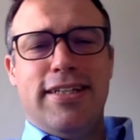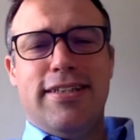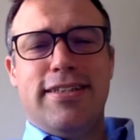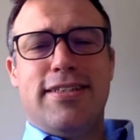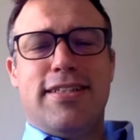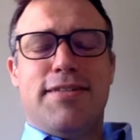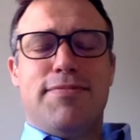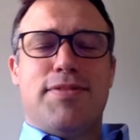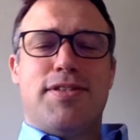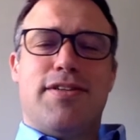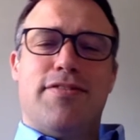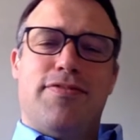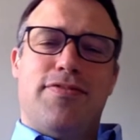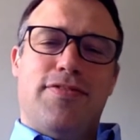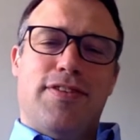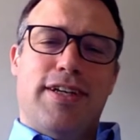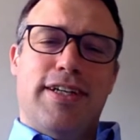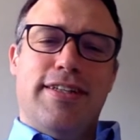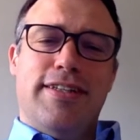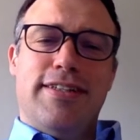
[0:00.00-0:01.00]
terms of
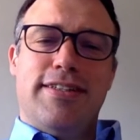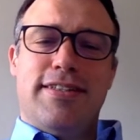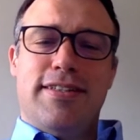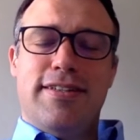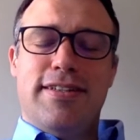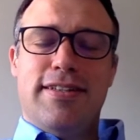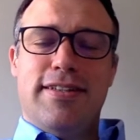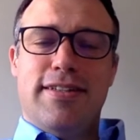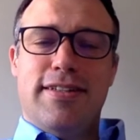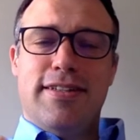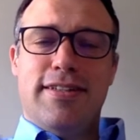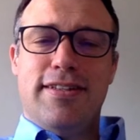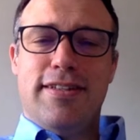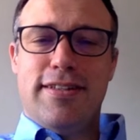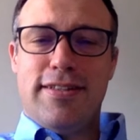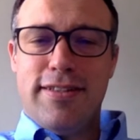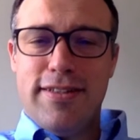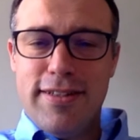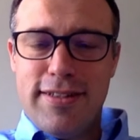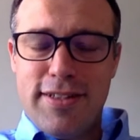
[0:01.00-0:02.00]
like
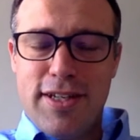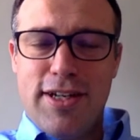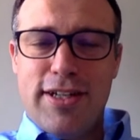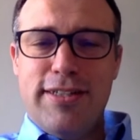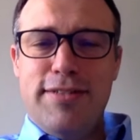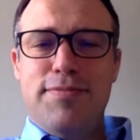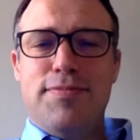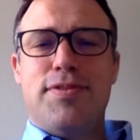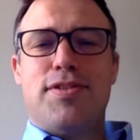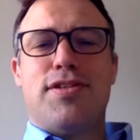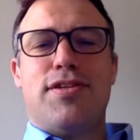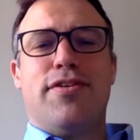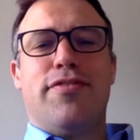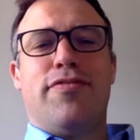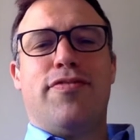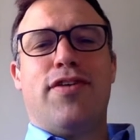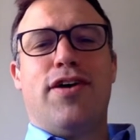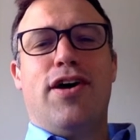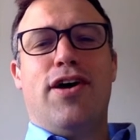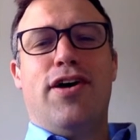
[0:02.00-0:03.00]
the types of